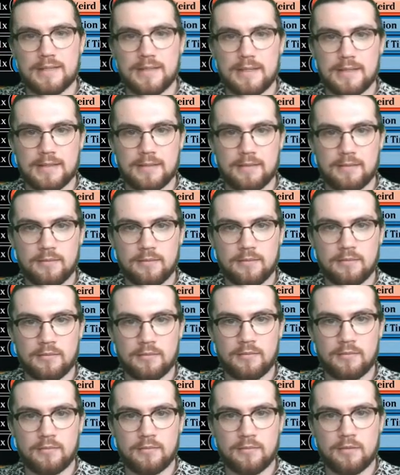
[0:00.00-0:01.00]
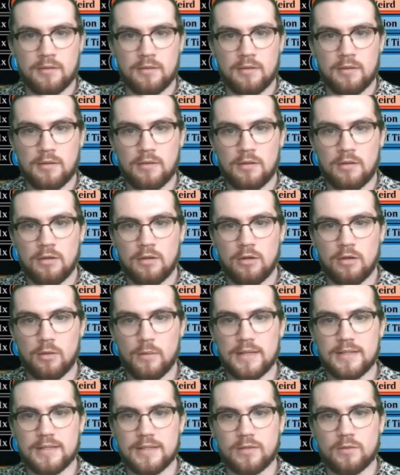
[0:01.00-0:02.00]
it.
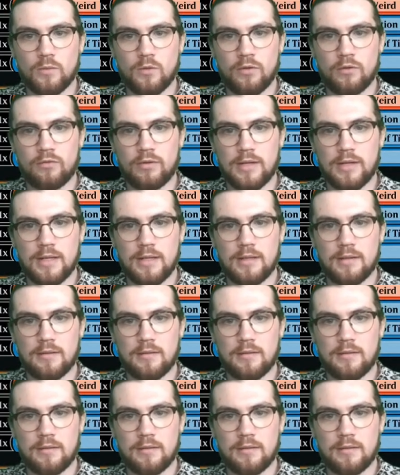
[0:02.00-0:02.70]
Otherwise, it's a 1-3.